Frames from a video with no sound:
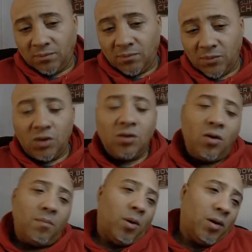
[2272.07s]
You know
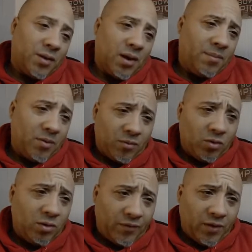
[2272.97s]
a ball that I've been
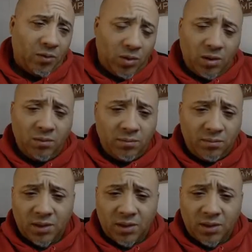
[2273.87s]
rolling very well?